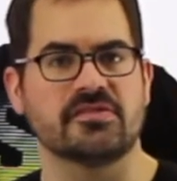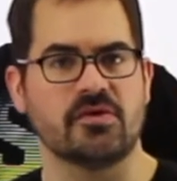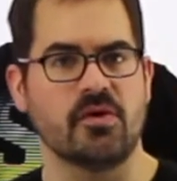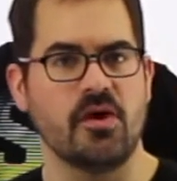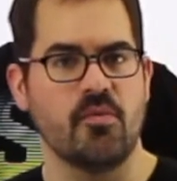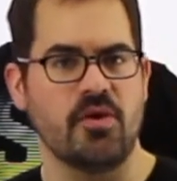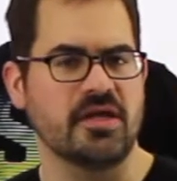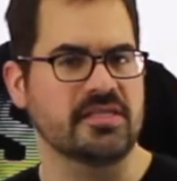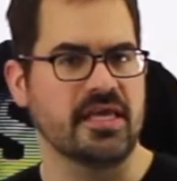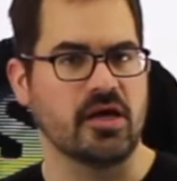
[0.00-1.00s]
So I'm
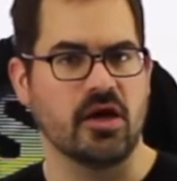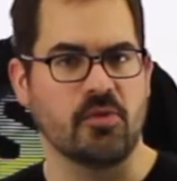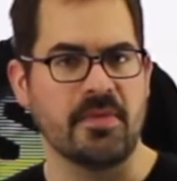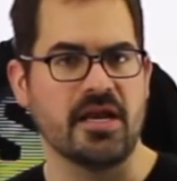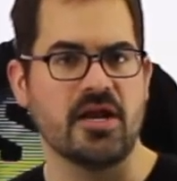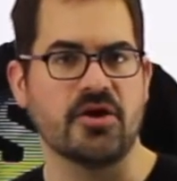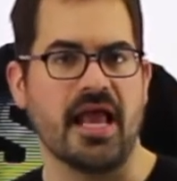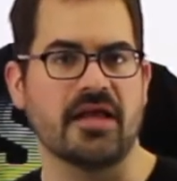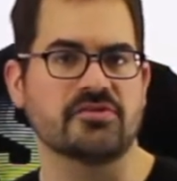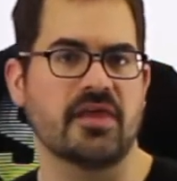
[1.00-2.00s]
going to take a minute here and
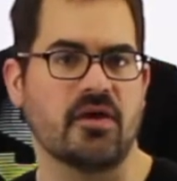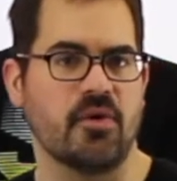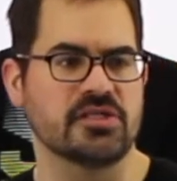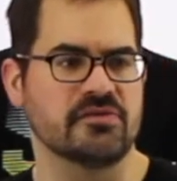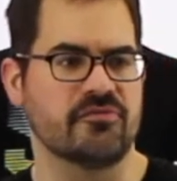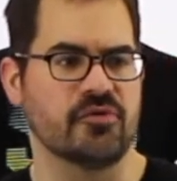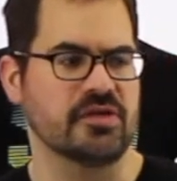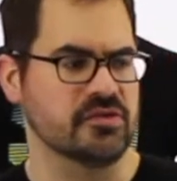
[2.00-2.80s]
answer that question for you.